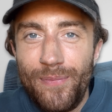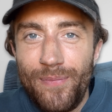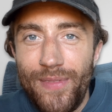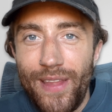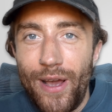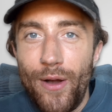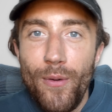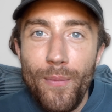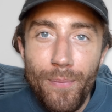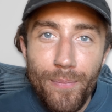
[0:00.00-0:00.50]

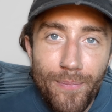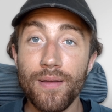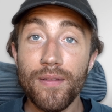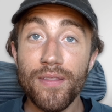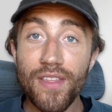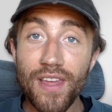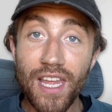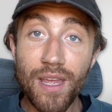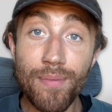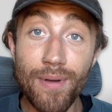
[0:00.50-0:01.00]
No.
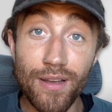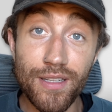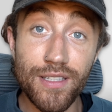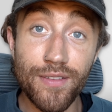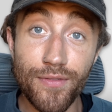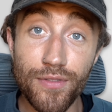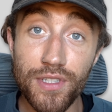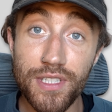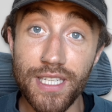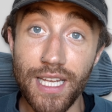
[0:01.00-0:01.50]
Think about
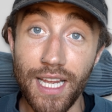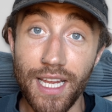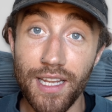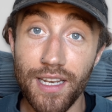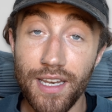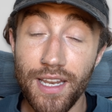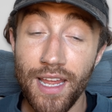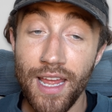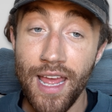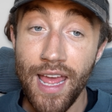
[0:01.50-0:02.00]
it for a
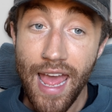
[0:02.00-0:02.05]
second.